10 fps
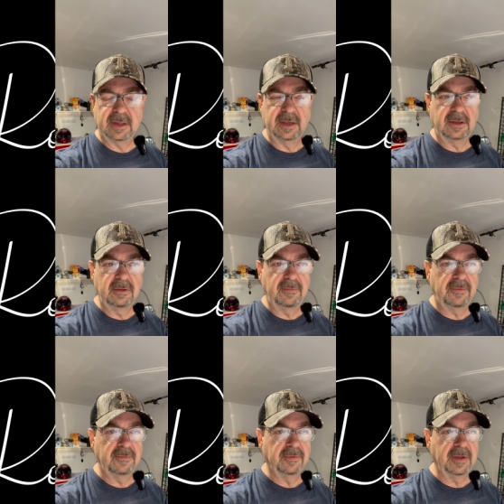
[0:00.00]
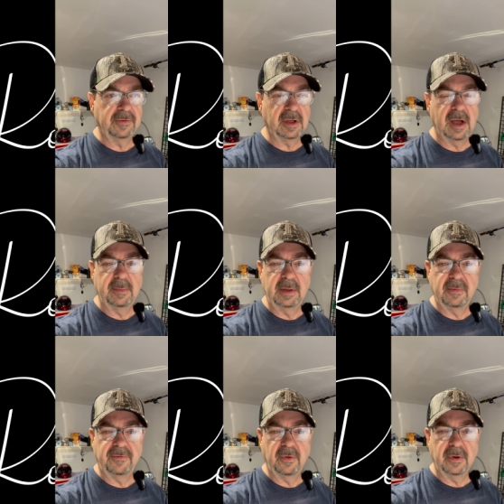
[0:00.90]
Thank you if you've left a comment
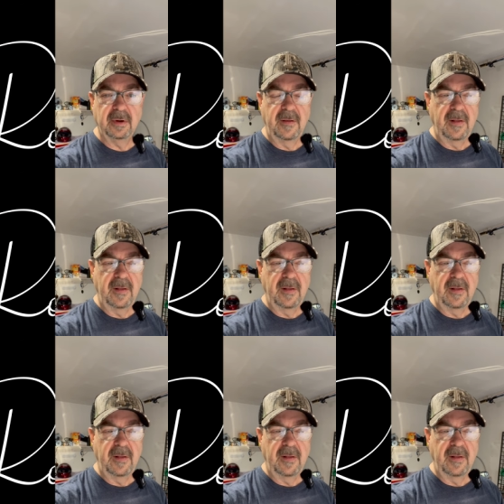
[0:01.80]
before.